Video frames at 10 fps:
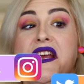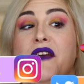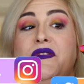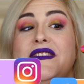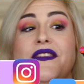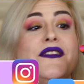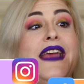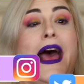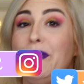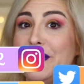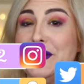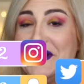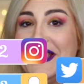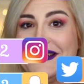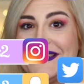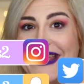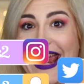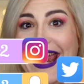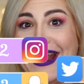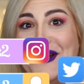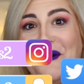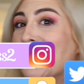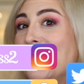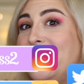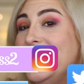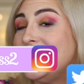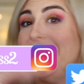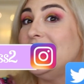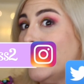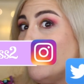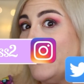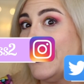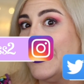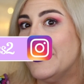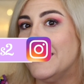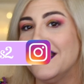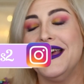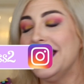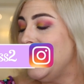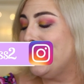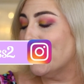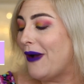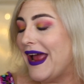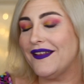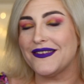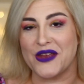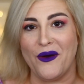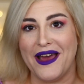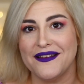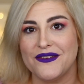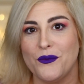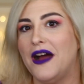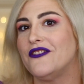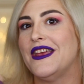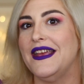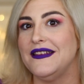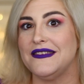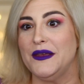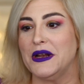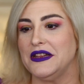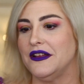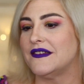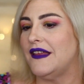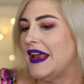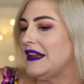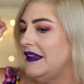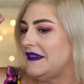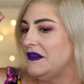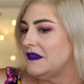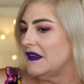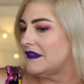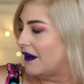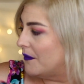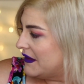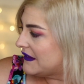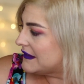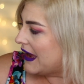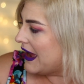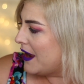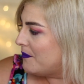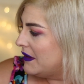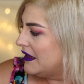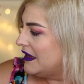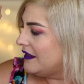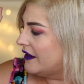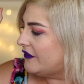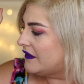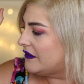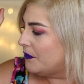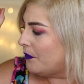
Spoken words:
if this looks absolutely insane or if it does something good. Either way, let's go ahead and swatch it and see what it looks like. Let's use this arm this time. Let's just do